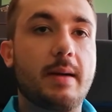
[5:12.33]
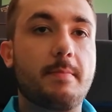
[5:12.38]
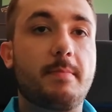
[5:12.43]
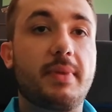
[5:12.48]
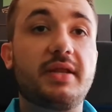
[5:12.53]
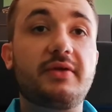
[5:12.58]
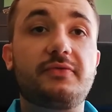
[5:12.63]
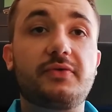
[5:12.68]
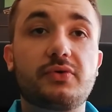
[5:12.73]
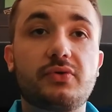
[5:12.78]

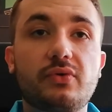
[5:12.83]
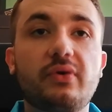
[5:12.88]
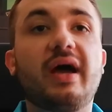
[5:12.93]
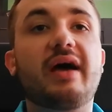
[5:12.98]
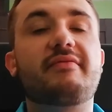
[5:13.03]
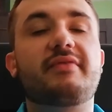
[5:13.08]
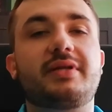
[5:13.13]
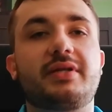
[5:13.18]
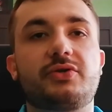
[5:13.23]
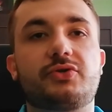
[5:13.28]
But if you do
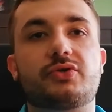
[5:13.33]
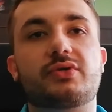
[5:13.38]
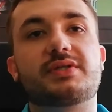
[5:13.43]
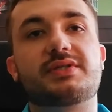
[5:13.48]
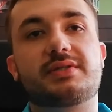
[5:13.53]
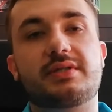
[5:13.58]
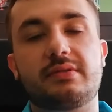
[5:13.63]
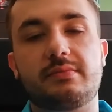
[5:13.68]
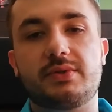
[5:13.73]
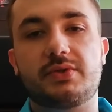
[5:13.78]
have an
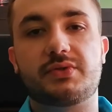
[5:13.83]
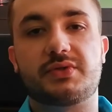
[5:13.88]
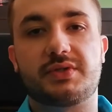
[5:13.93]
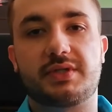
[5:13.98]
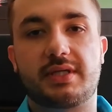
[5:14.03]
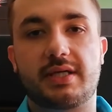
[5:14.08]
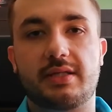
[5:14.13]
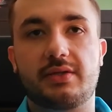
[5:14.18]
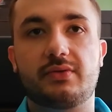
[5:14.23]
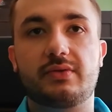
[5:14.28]
interest in
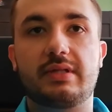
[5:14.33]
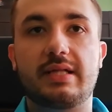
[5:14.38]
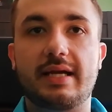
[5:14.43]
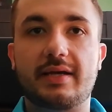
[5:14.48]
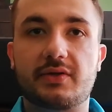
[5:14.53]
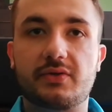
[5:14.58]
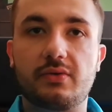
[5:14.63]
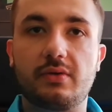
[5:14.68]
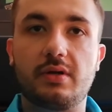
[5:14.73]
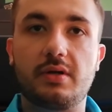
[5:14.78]
music and you'd
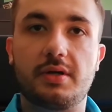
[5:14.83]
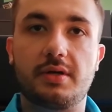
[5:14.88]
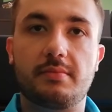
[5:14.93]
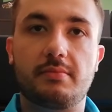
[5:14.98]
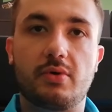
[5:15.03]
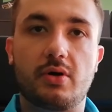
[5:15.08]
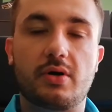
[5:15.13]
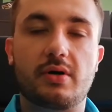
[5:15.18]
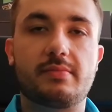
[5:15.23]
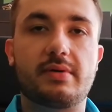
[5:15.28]
like to learn
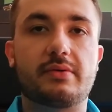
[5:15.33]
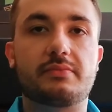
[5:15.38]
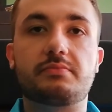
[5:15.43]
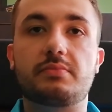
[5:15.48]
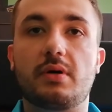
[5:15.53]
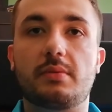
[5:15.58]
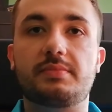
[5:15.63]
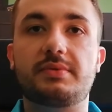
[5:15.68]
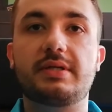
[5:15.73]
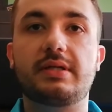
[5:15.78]
more about
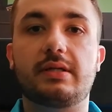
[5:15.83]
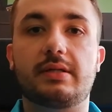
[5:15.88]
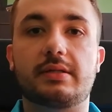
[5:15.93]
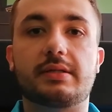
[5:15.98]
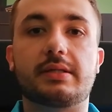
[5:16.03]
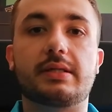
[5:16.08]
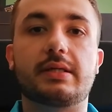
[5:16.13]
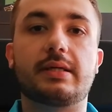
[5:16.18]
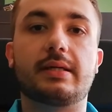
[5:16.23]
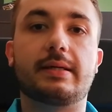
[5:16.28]
Bob
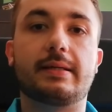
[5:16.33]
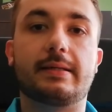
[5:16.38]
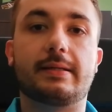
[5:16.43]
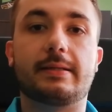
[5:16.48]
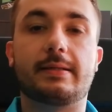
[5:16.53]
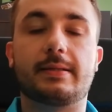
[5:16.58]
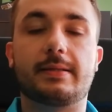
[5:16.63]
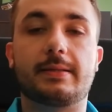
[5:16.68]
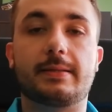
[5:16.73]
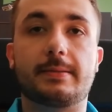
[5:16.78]

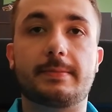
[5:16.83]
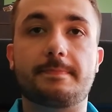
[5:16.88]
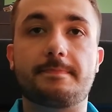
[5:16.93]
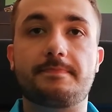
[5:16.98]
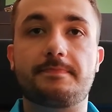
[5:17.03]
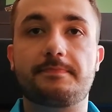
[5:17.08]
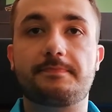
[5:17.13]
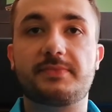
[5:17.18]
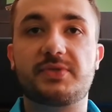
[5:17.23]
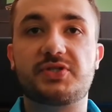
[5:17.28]
Dylan,
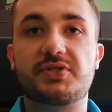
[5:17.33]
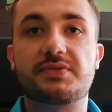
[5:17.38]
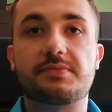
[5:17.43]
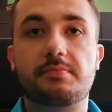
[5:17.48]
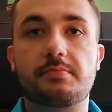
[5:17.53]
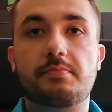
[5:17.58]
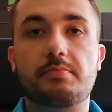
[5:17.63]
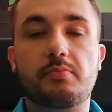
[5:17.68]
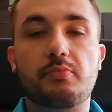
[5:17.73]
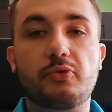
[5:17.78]

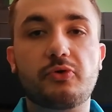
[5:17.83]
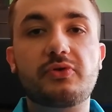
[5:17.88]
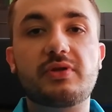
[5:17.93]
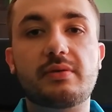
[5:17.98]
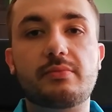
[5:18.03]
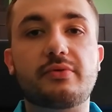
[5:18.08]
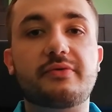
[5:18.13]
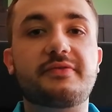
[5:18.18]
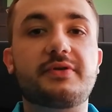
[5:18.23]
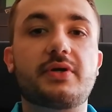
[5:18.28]
just put the
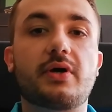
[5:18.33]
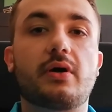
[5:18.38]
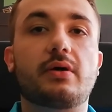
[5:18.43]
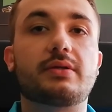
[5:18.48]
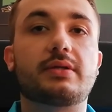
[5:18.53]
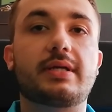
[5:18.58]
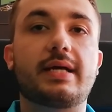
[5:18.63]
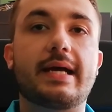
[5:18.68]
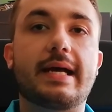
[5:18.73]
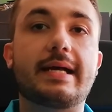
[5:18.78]
movie
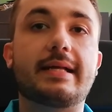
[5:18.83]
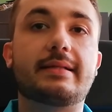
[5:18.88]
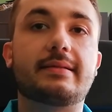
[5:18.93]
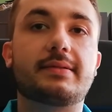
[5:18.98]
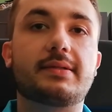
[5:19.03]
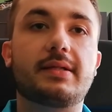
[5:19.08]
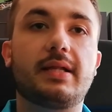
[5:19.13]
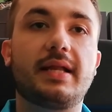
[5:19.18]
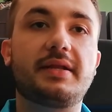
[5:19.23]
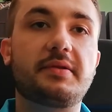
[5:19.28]
on
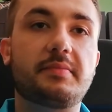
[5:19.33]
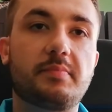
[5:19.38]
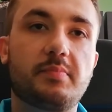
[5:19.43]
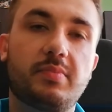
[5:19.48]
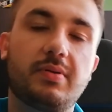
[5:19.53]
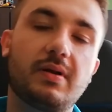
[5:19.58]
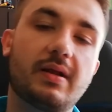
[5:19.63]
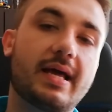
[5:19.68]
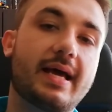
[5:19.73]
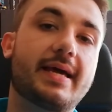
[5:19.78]
and let it
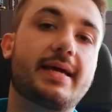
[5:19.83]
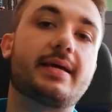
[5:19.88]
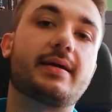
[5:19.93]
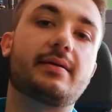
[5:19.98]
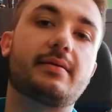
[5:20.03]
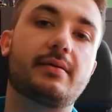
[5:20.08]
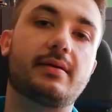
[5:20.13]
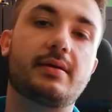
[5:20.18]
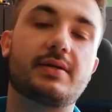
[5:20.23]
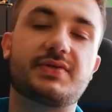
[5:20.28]

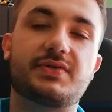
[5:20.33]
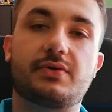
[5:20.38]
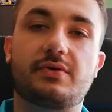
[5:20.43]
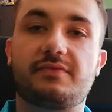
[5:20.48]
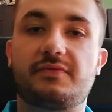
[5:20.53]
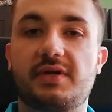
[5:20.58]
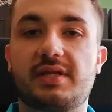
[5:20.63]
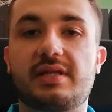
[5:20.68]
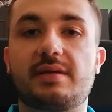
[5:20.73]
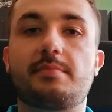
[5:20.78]
play sort
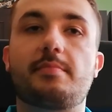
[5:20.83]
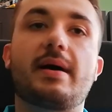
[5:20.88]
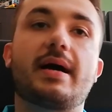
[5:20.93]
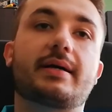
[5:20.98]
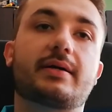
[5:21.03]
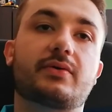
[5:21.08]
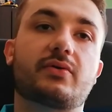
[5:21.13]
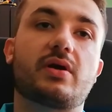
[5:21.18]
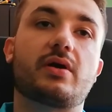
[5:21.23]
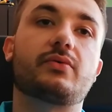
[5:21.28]
of in the
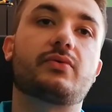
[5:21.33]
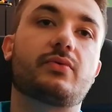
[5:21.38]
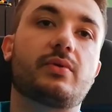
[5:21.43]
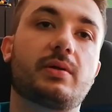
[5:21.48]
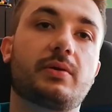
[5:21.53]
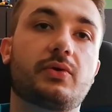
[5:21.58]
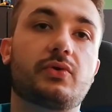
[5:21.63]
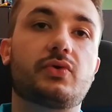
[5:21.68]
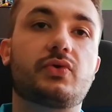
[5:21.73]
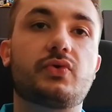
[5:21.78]
background
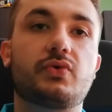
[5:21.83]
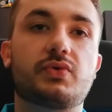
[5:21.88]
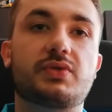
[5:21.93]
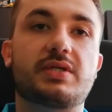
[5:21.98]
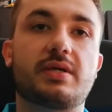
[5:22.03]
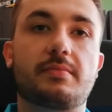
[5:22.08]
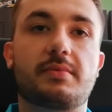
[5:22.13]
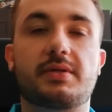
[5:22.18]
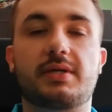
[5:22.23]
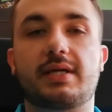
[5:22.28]
while you do
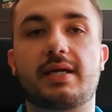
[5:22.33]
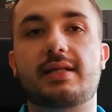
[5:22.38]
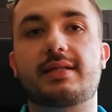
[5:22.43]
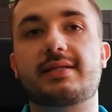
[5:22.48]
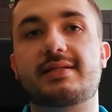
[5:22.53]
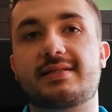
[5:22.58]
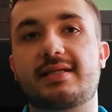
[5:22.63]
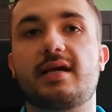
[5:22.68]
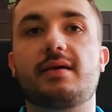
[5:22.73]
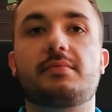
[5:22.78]
something at
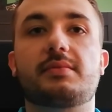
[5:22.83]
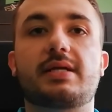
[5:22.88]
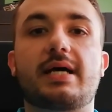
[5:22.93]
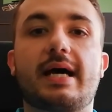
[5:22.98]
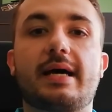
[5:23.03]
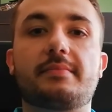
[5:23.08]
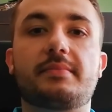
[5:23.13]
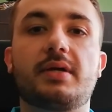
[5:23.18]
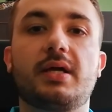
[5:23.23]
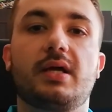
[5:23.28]
the same
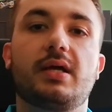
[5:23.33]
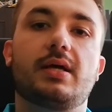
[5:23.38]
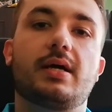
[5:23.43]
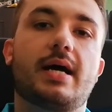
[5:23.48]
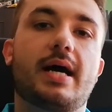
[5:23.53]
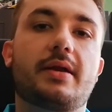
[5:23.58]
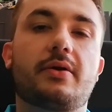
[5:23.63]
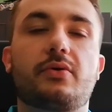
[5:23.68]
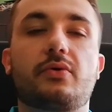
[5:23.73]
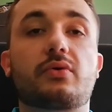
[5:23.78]
time.
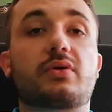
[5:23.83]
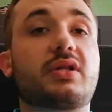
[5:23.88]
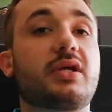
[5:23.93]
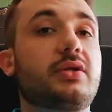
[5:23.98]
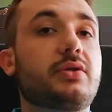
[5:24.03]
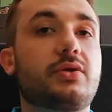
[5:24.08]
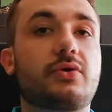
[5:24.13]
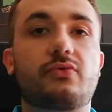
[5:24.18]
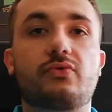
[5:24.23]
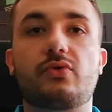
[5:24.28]
I don't know,
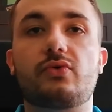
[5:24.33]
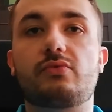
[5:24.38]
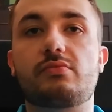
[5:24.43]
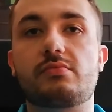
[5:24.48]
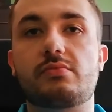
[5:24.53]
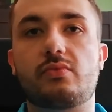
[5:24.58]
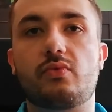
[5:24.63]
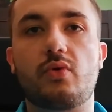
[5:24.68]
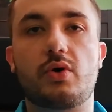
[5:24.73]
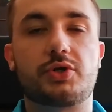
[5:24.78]
clean your
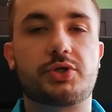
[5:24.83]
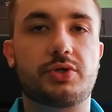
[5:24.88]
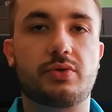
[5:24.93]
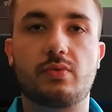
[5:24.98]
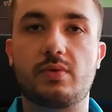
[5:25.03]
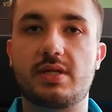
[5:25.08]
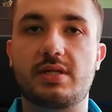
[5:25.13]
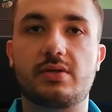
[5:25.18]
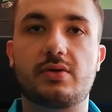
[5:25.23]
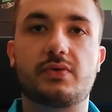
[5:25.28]
room, wash your
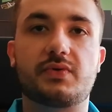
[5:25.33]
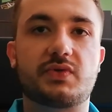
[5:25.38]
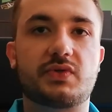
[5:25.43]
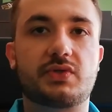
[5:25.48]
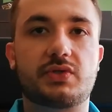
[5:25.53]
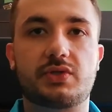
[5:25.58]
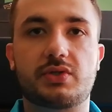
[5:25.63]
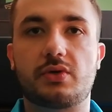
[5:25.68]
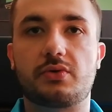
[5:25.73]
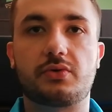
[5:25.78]
windows,
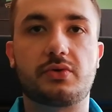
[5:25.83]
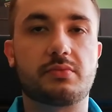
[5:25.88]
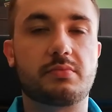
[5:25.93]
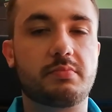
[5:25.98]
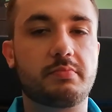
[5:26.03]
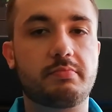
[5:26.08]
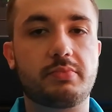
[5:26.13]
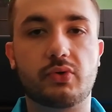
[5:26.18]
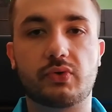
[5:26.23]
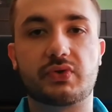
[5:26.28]
sort your
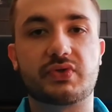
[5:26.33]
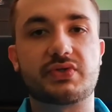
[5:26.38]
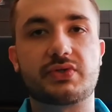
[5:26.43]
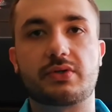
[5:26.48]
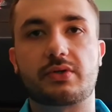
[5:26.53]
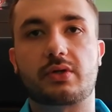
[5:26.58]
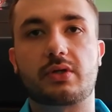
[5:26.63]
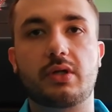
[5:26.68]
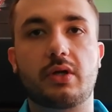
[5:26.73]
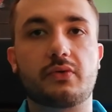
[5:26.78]
books
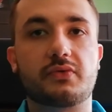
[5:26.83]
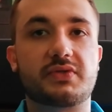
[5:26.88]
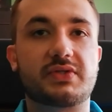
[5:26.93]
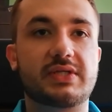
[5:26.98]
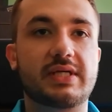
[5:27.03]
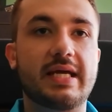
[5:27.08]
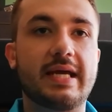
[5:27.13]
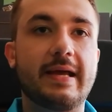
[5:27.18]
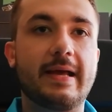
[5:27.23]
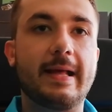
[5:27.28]
or
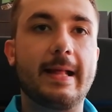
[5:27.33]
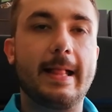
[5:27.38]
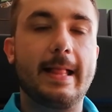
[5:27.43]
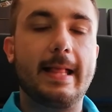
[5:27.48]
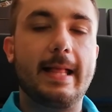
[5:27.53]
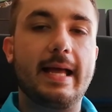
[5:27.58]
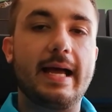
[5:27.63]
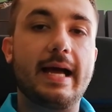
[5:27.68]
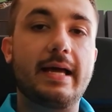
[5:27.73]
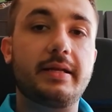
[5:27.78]
clothes.
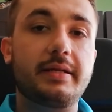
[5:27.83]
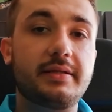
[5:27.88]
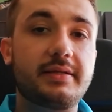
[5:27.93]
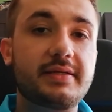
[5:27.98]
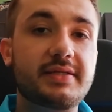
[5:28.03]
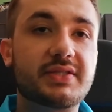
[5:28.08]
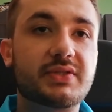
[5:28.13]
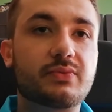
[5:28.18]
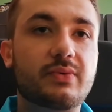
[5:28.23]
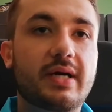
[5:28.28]
And in
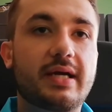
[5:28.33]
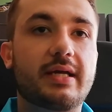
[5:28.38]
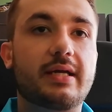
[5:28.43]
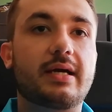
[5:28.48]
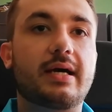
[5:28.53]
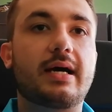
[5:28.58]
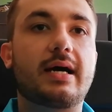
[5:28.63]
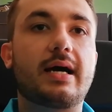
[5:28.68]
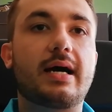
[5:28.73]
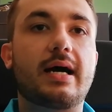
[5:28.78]
this
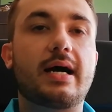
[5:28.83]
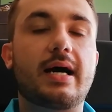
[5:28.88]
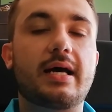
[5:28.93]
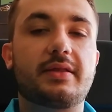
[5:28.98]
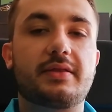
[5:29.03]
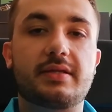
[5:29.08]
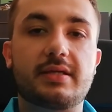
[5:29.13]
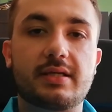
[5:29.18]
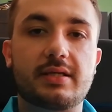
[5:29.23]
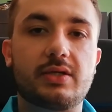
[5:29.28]
way, I
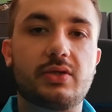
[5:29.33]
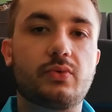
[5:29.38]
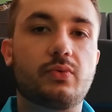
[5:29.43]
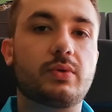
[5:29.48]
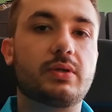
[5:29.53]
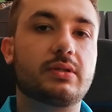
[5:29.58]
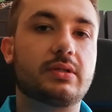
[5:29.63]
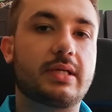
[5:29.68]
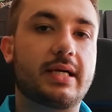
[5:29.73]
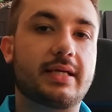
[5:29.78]
think you
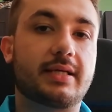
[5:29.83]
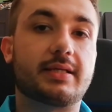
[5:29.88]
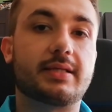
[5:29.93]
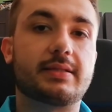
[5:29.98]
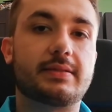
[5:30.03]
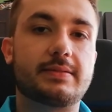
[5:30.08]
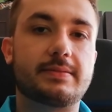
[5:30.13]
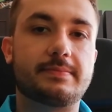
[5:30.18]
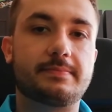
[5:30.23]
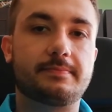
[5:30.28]
will like
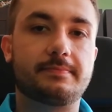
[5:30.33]
it.